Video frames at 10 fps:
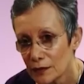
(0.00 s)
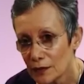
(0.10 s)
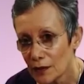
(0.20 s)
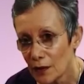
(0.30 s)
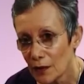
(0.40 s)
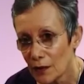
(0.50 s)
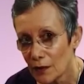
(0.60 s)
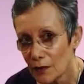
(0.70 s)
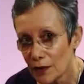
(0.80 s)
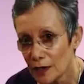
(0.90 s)

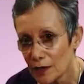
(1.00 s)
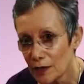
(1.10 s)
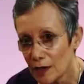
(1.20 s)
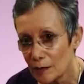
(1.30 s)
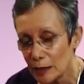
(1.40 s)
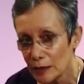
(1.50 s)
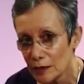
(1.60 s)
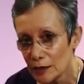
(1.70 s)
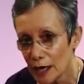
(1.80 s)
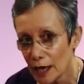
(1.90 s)
know that you have been
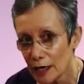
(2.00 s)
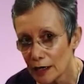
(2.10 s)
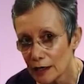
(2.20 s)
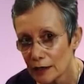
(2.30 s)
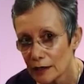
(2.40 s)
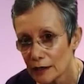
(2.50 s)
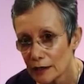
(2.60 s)
creating